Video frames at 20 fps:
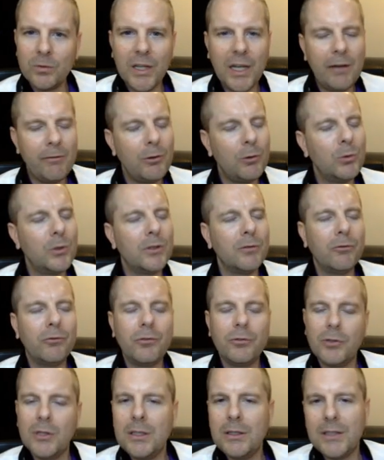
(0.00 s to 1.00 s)
Everyone
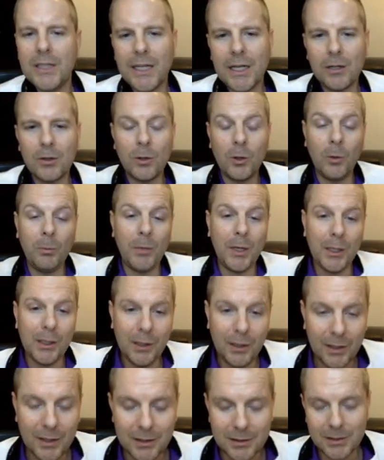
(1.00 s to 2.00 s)
freaked out. Oh my
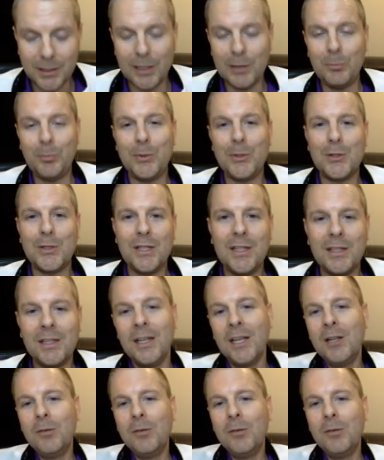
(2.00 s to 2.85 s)
God, ten percent.